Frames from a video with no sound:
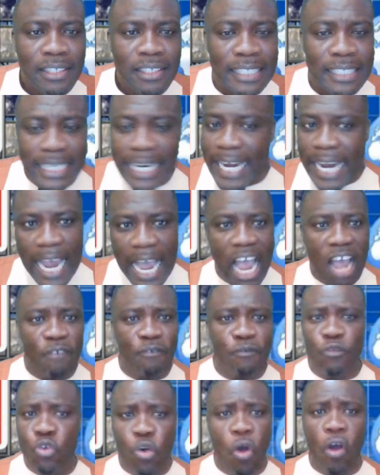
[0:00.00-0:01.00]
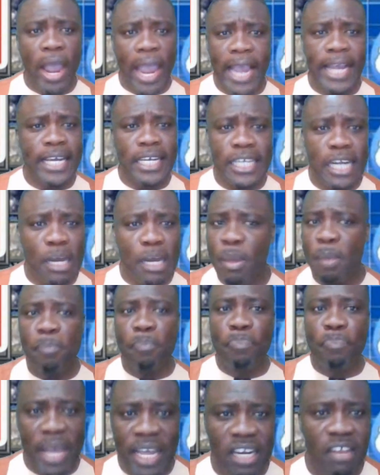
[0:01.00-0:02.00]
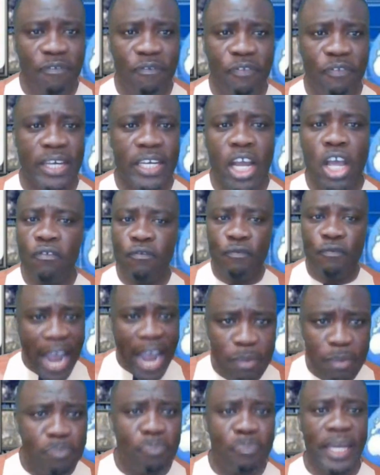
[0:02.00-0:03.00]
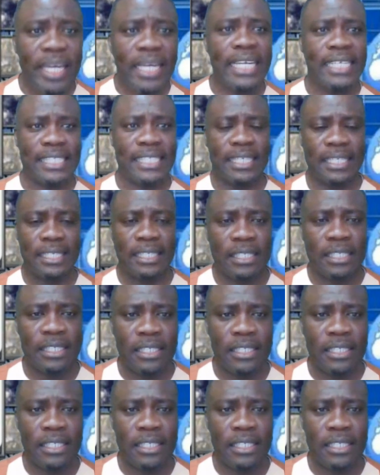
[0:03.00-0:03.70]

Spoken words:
they have no economic benefit, viability